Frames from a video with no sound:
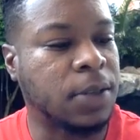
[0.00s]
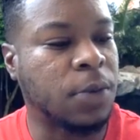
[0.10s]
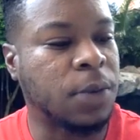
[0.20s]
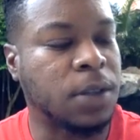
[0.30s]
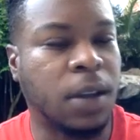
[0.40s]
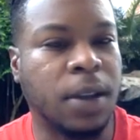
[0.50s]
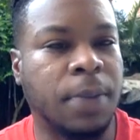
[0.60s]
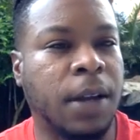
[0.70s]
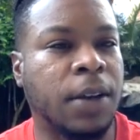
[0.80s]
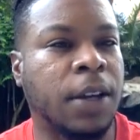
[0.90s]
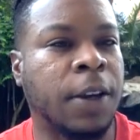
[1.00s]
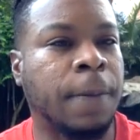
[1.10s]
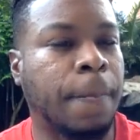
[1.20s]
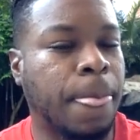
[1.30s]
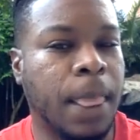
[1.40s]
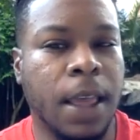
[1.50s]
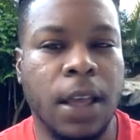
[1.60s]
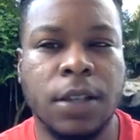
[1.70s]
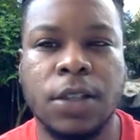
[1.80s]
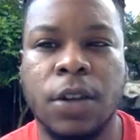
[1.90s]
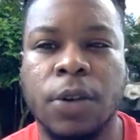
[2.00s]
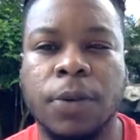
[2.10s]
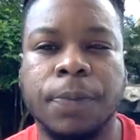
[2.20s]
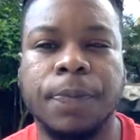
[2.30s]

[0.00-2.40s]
of what we're talking about here. So